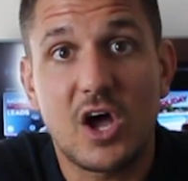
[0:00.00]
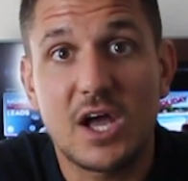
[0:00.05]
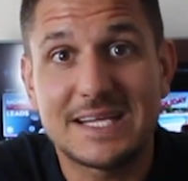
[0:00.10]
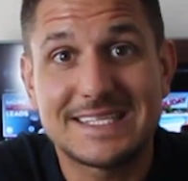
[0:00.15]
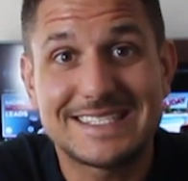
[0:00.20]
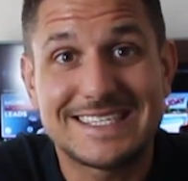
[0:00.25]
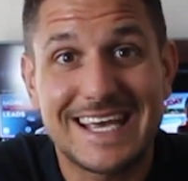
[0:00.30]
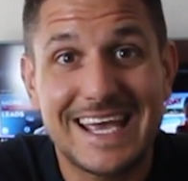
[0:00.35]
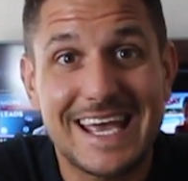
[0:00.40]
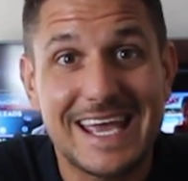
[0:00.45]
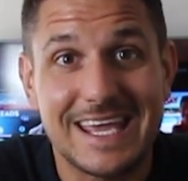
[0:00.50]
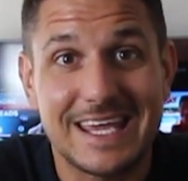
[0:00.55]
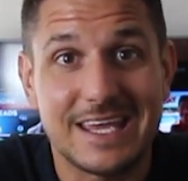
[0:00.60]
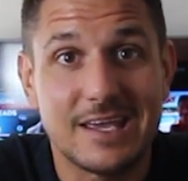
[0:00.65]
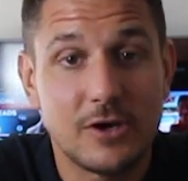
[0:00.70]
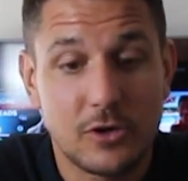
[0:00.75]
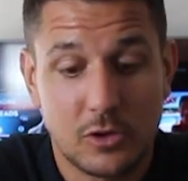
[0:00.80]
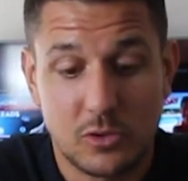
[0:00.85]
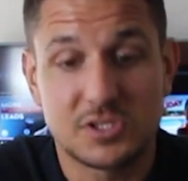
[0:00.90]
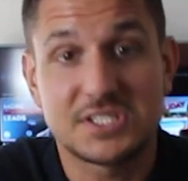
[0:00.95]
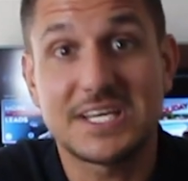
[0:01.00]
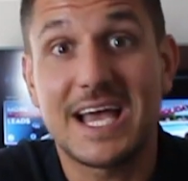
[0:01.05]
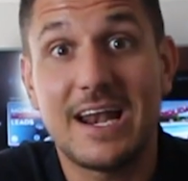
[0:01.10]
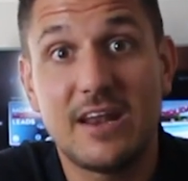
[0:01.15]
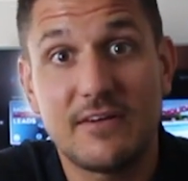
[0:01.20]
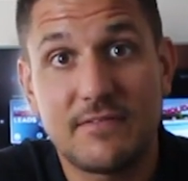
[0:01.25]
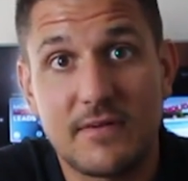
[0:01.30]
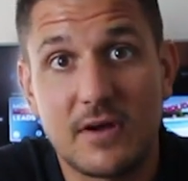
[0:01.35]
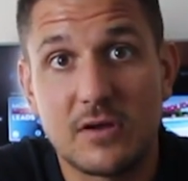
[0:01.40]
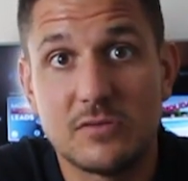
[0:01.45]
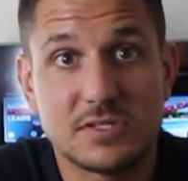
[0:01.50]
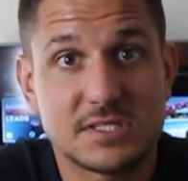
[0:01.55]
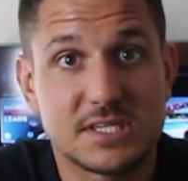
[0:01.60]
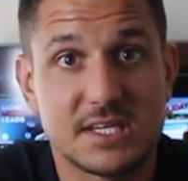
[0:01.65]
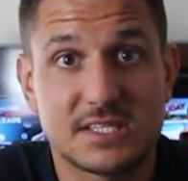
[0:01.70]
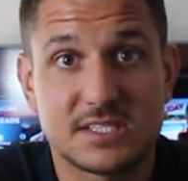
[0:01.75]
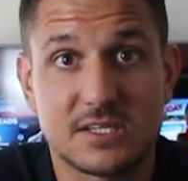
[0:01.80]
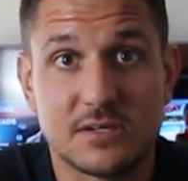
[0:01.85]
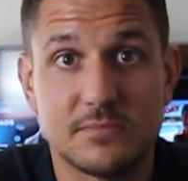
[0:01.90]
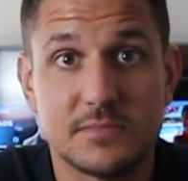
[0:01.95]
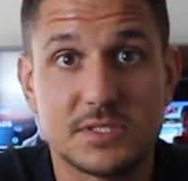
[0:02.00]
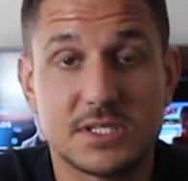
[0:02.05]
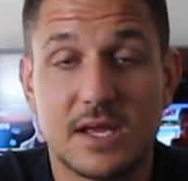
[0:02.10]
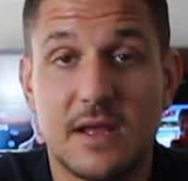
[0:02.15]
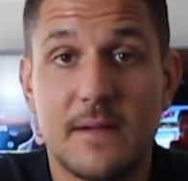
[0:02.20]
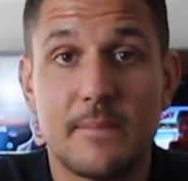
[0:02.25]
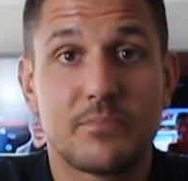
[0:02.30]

I T or telephone systems,